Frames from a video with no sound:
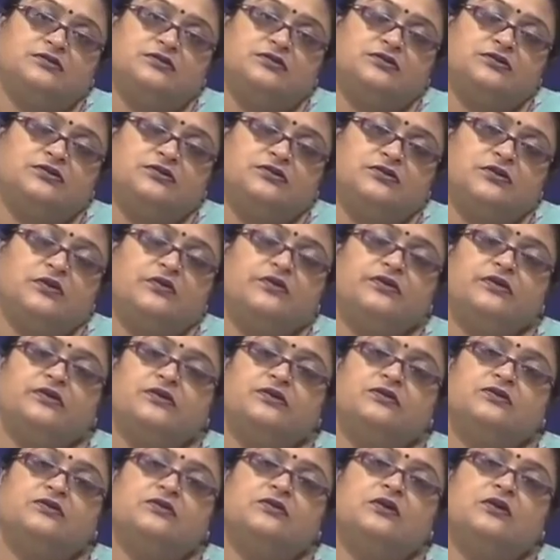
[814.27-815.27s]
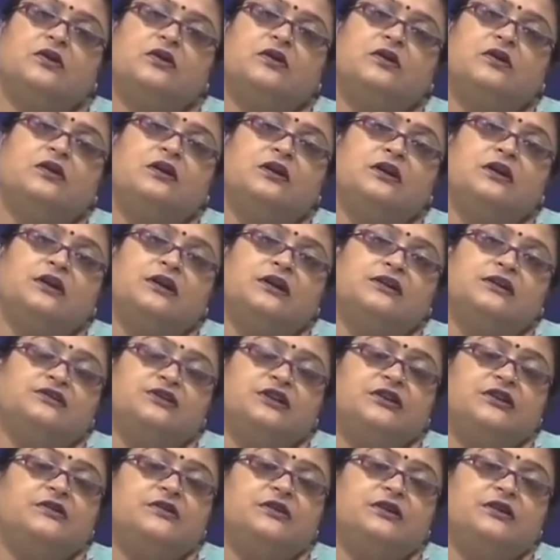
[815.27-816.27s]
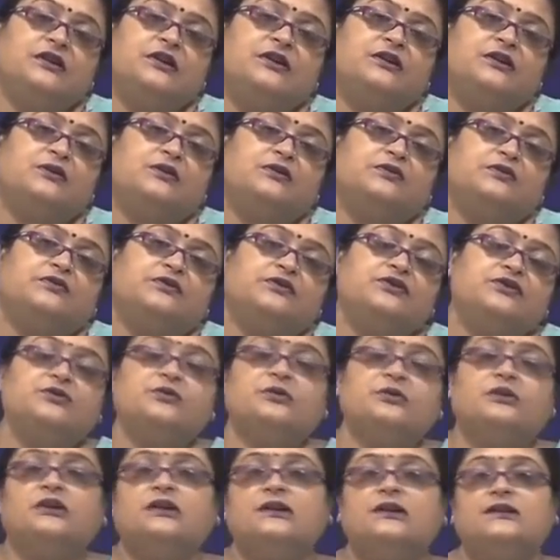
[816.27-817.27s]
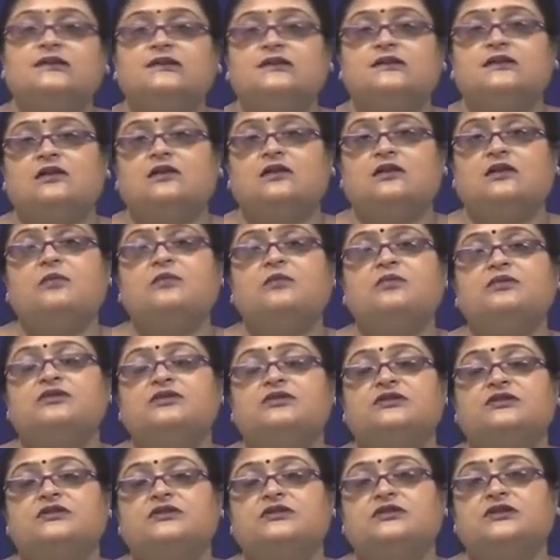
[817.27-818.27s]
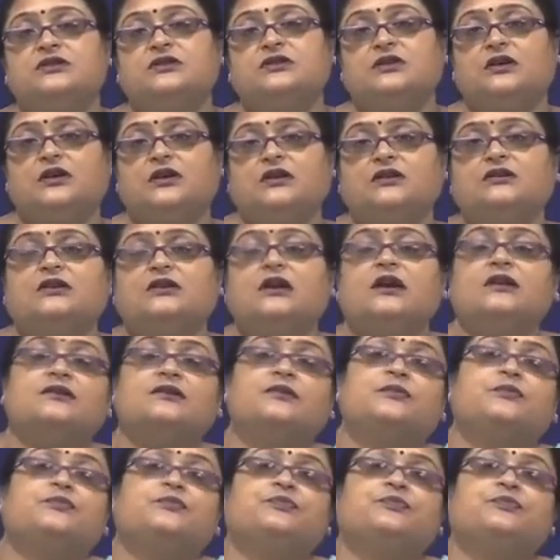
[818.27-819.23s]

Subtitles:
to overlook or generally cannot visualize the opportunity in that